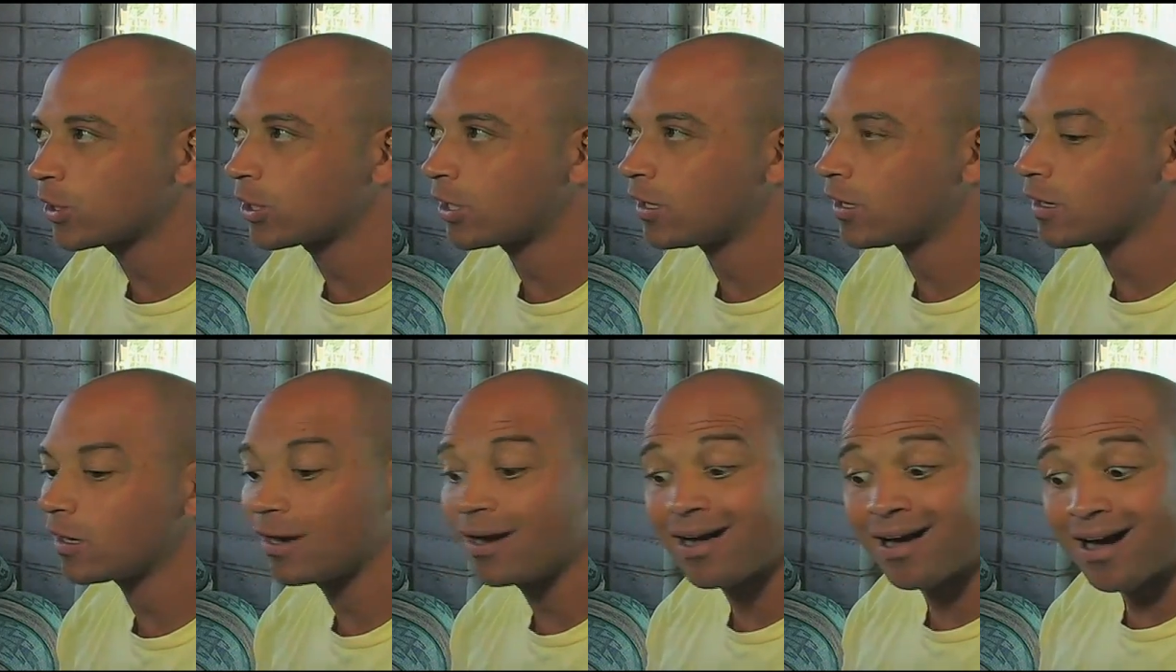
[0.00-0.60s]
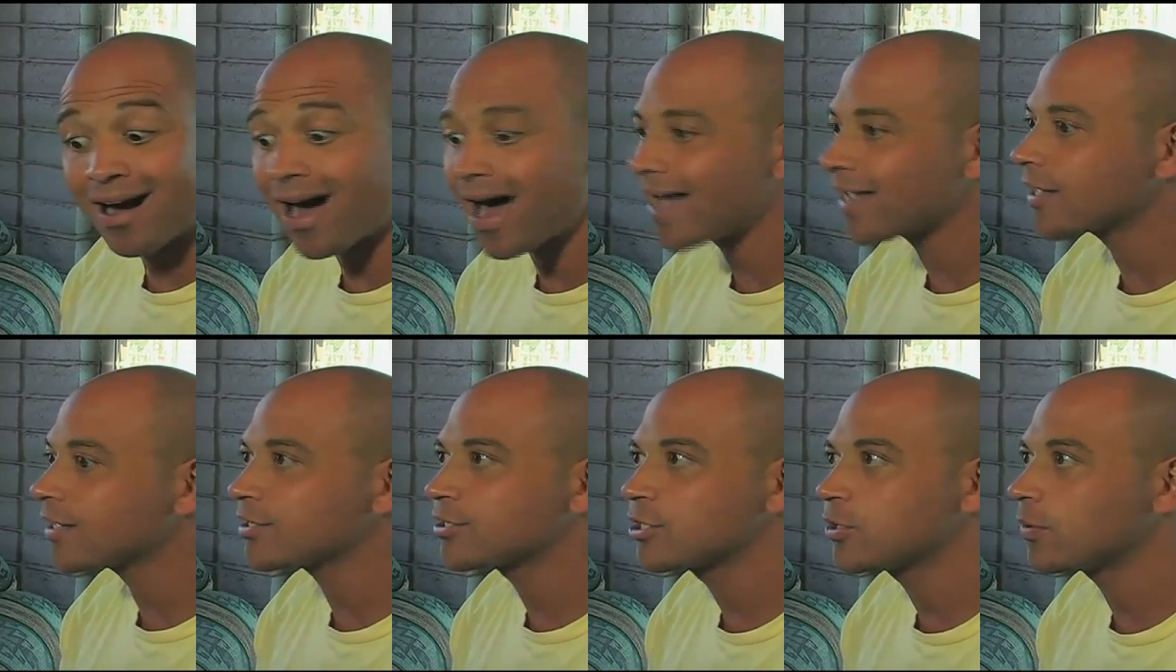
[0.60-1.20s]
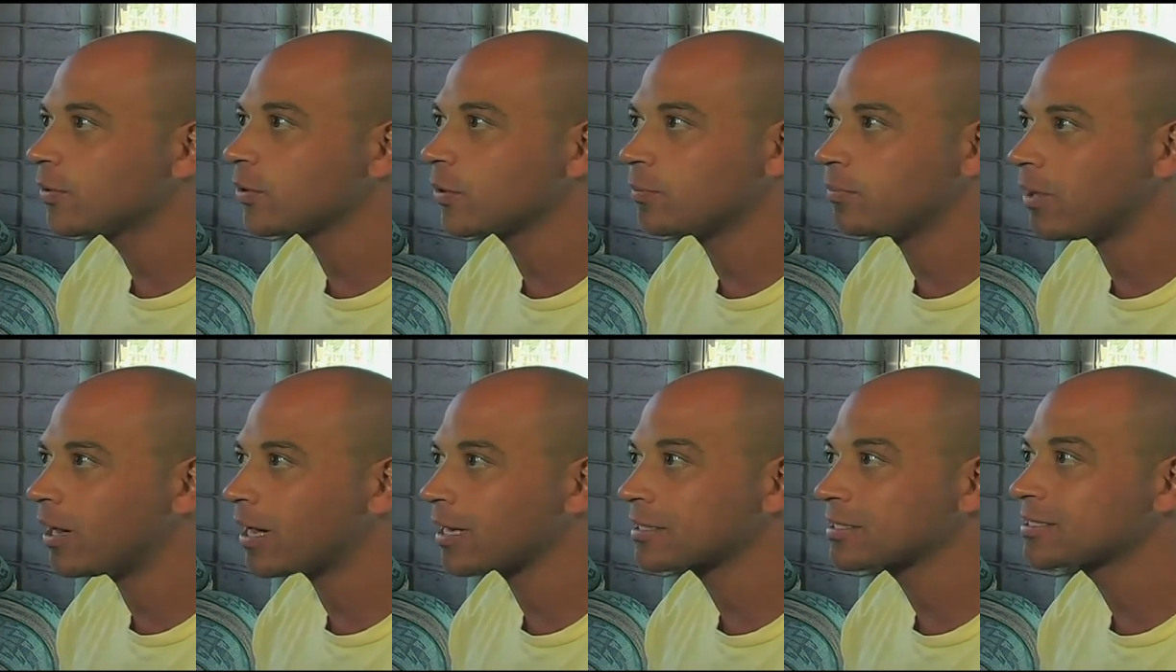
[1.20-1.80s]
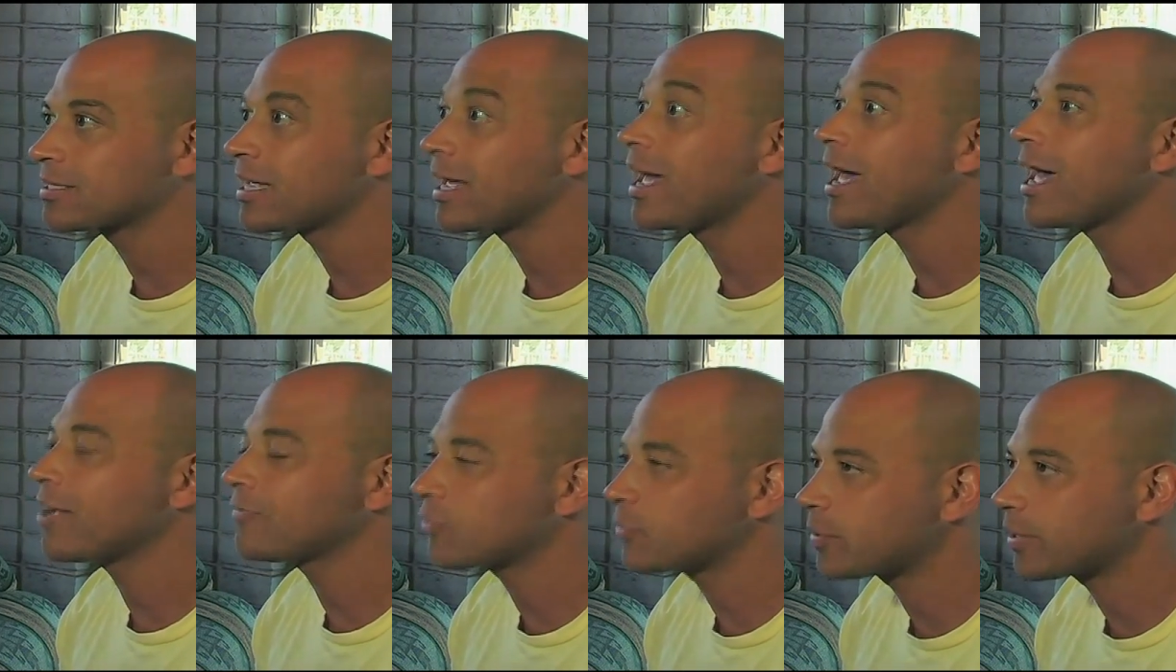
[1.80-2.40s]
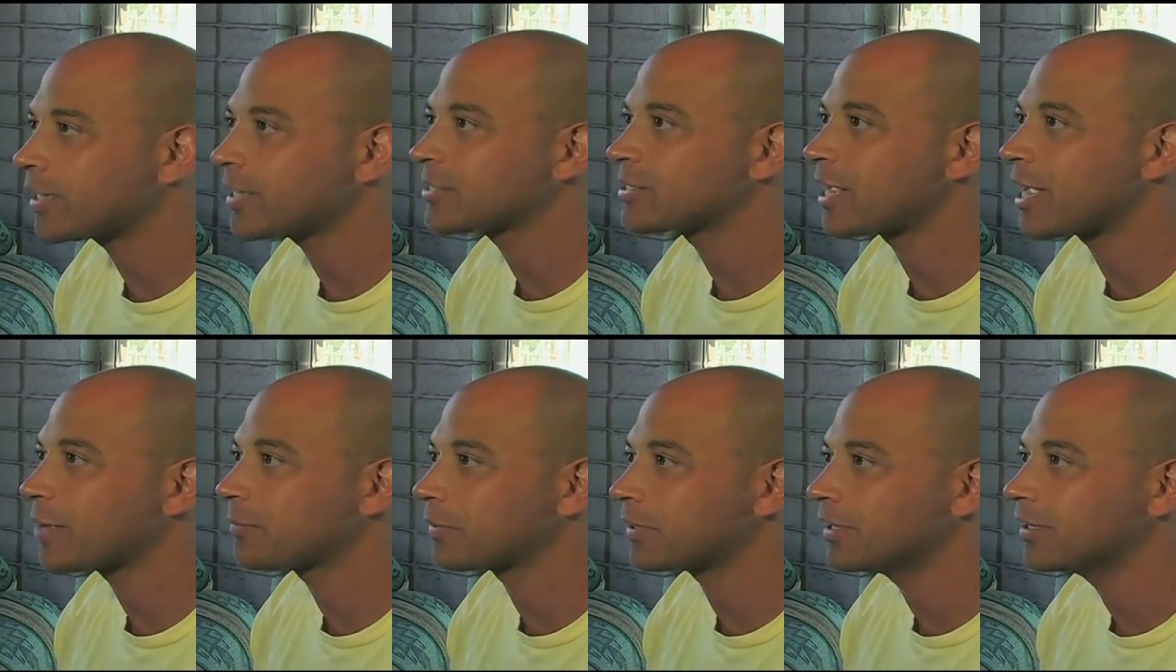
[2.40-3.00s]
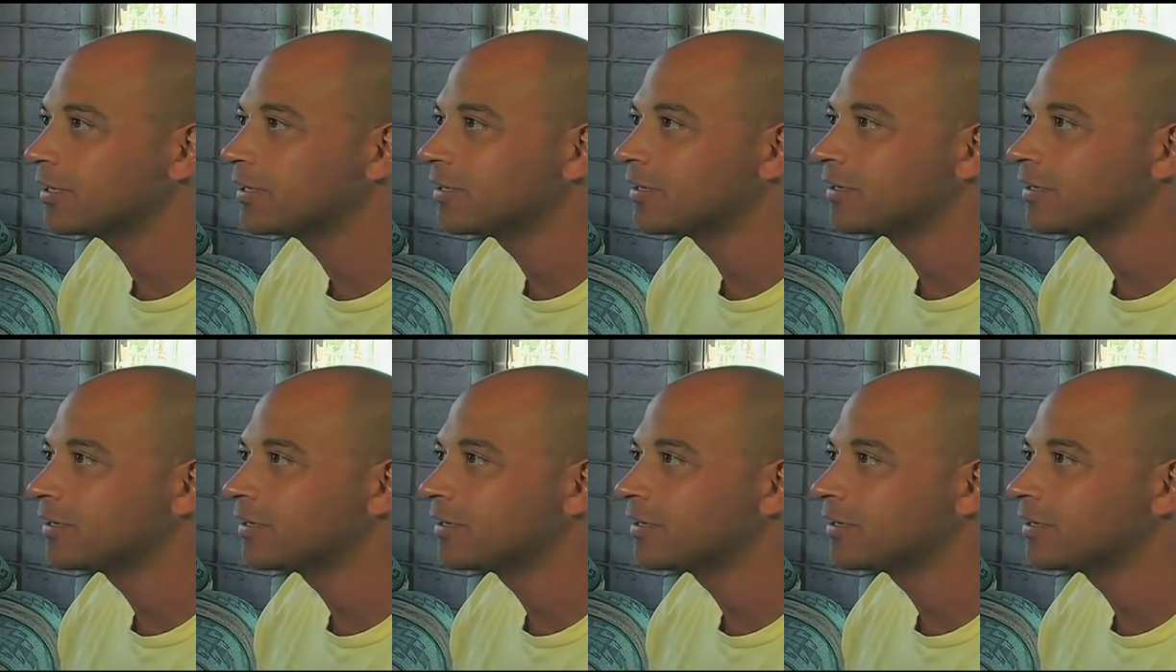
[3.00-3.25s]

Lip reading: a car, I get $200, everybody's happy.